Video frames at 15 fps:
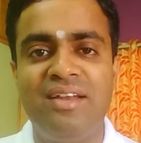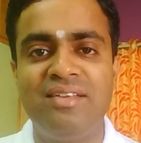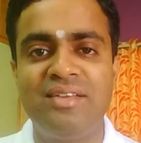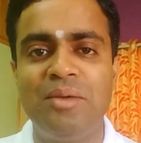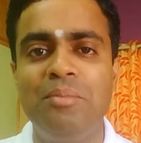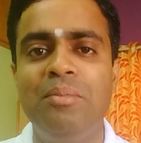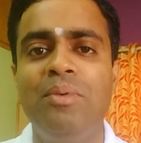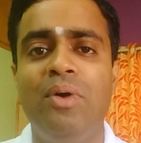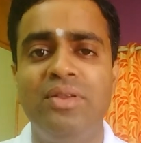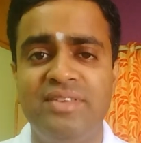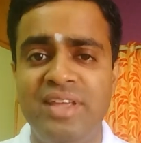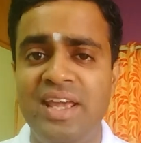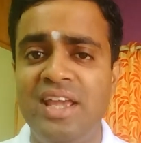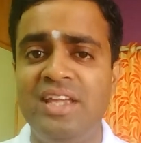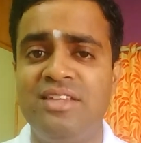some
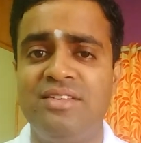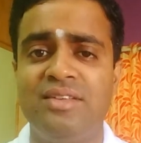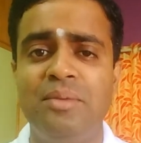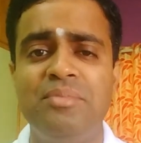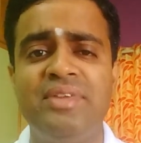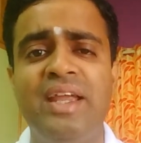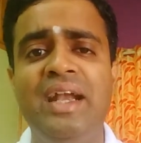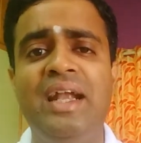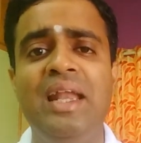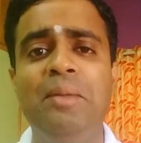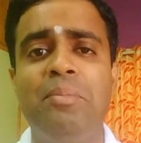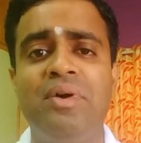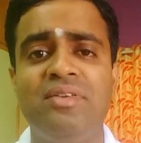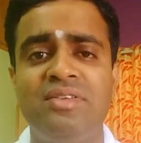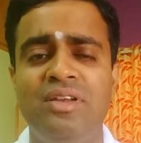sage, some saintly
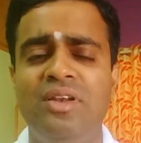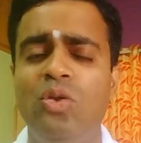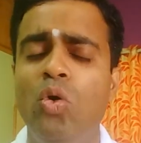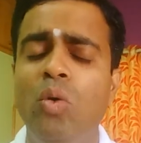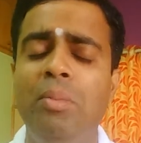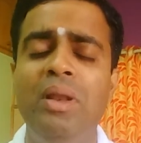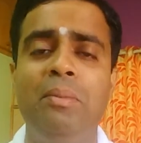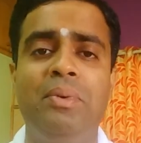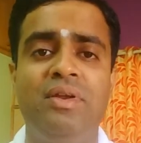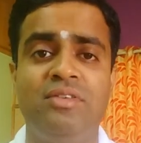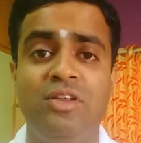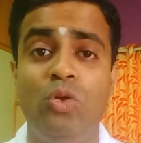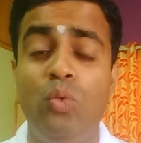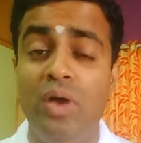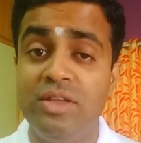person, noble
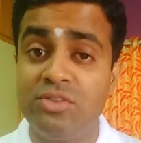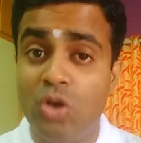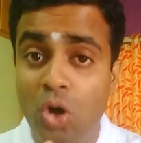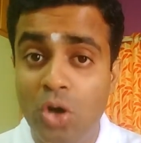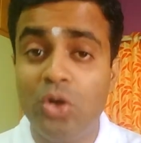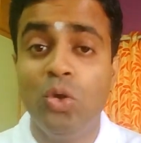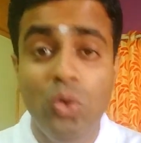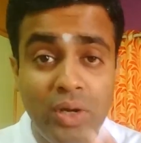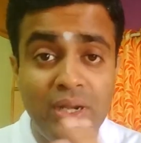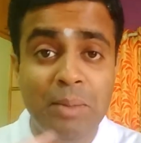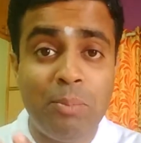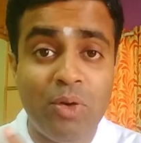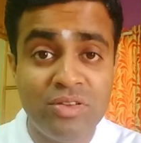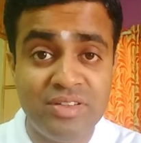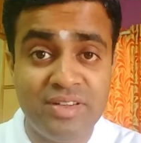person who has got good
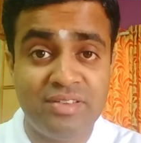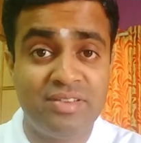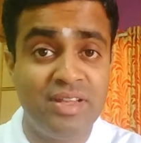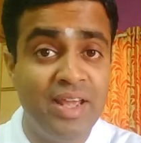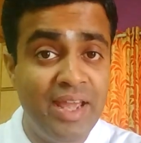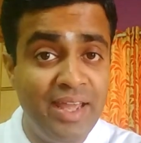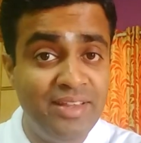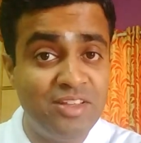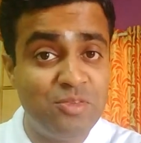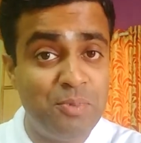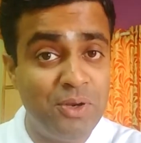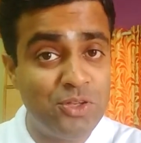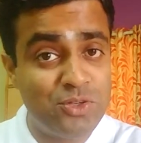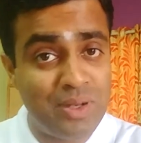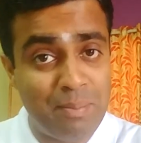deposits in the
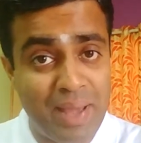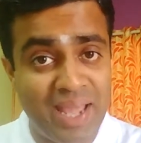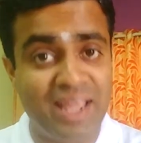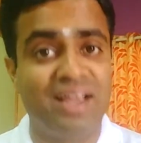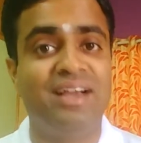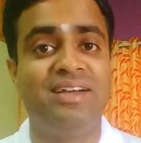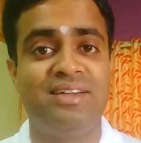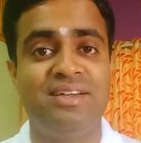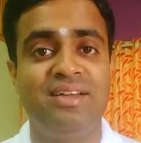spiritual bank,